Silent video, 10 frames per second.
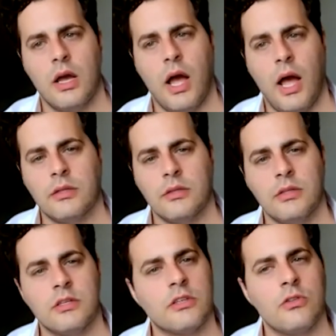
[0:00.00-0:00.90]
And
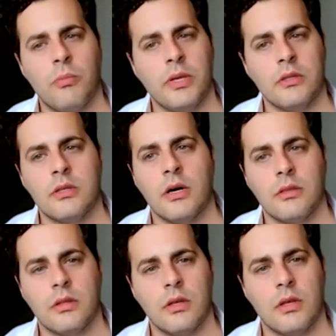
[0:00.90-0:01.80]
this is not being
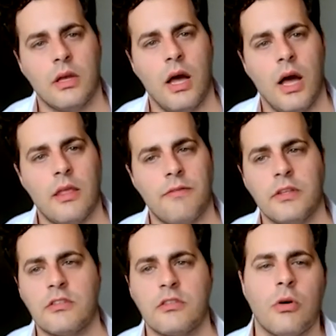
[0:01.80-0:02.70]
done. And I think
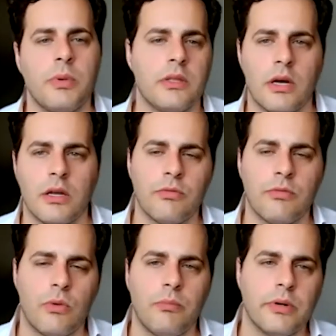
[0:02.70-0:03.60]
this is not being done
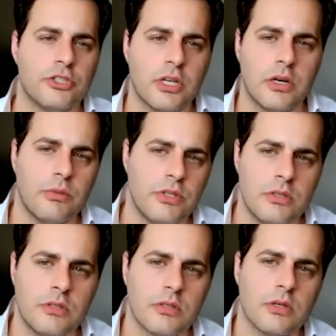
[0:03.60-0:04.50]
for budgetary
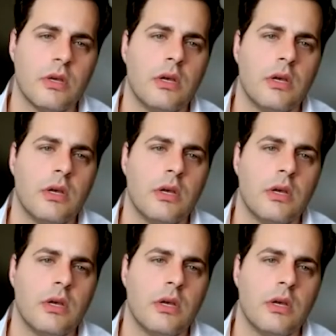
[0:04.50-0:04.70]
reasons.